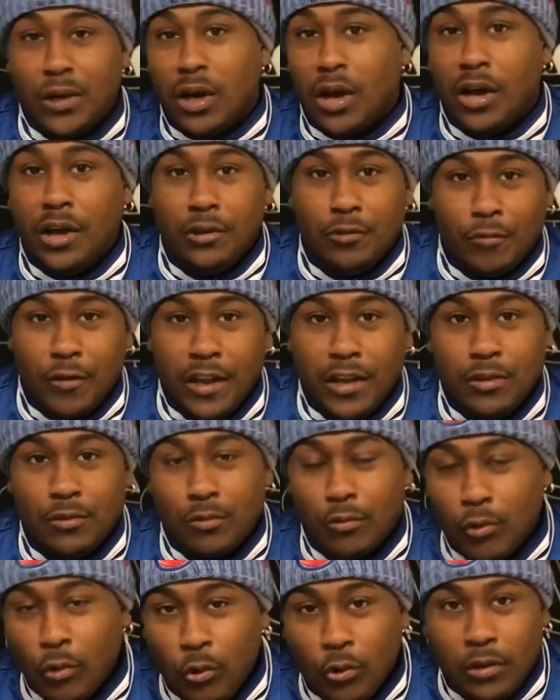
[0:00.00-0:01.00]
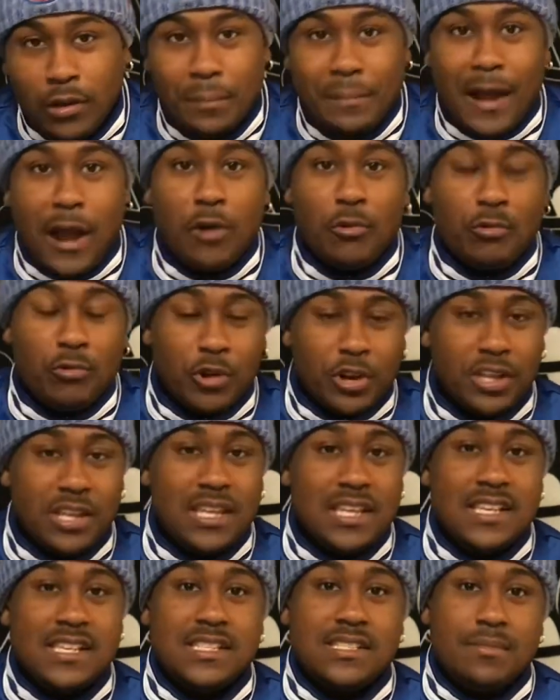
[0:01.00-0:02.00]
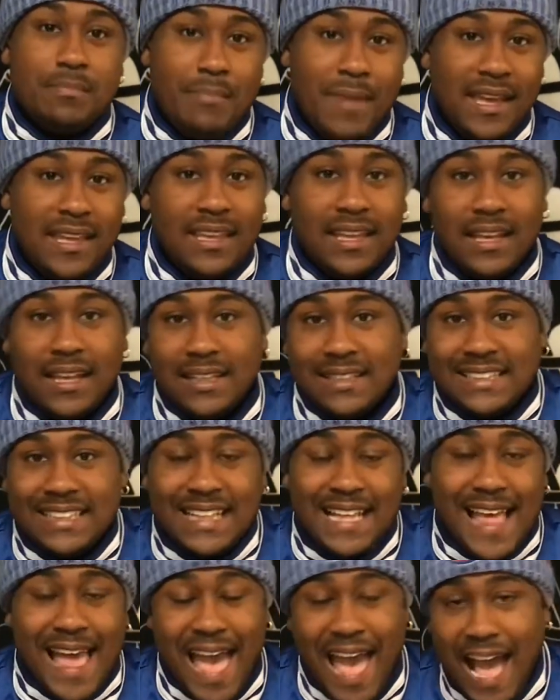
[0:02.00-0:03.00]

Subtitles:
unwritten rule about rookies making it to the